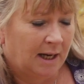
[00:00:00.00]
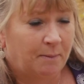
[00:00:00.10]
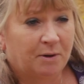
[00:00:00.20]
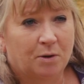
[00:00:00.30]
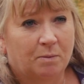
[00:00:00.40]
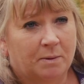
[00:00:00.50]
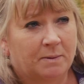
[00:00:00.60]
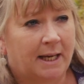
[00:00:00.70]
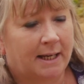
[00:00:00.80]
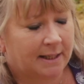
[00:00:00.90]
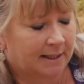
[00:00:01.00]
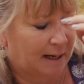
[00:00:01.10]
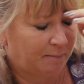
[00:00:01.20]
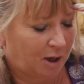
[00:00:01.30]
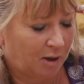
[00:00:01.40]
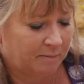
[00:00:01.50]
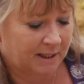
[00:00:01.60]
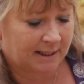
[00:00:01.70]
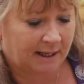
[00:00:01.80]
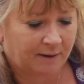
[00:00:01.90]
And we thought, well, we'll take a slab home to
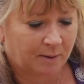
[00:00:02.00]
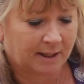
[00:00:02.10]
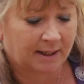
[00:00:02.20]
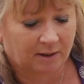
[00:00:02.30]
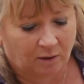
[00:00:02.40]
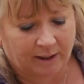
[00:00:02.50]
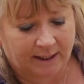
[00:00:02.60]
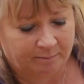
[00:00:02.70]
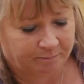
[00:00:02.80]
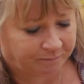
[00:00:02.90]
see if there was anything on it.